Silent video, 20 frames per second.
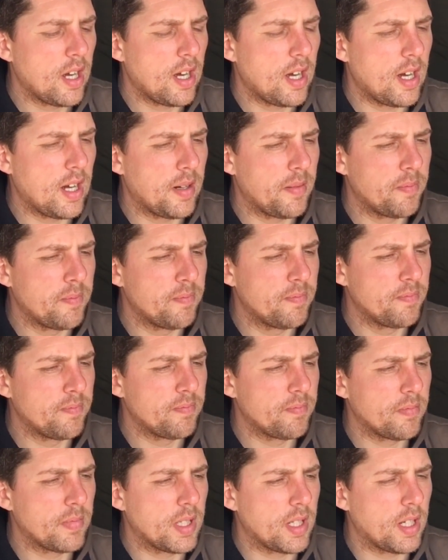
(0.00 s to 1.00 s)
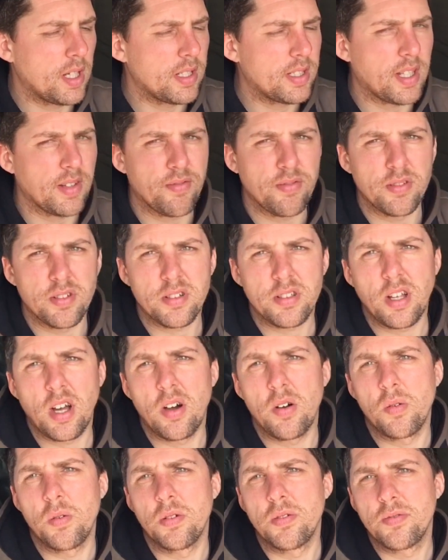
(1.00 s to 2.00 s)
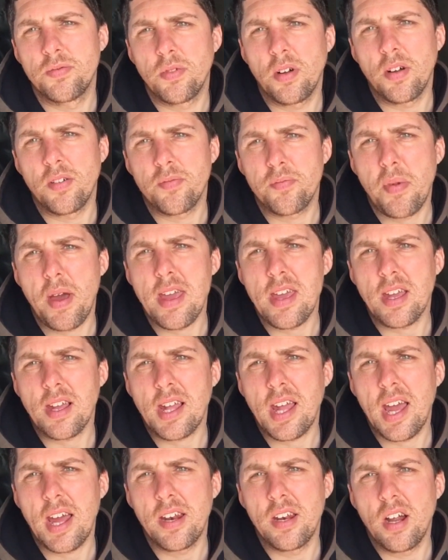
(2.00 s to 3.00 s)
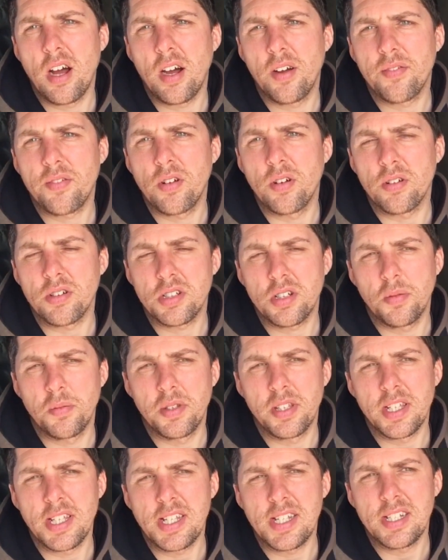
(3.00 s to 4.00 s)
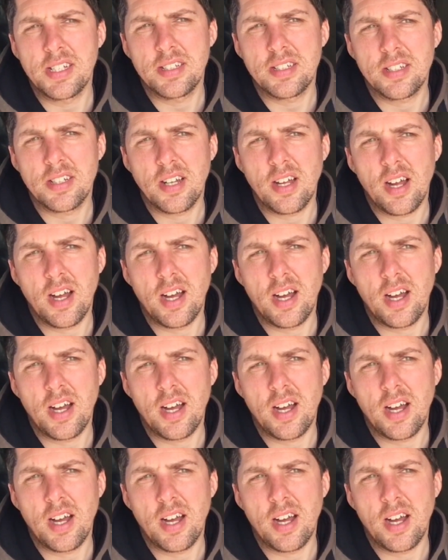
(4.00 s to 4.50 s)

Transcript: a different style of bait again. I've got some of these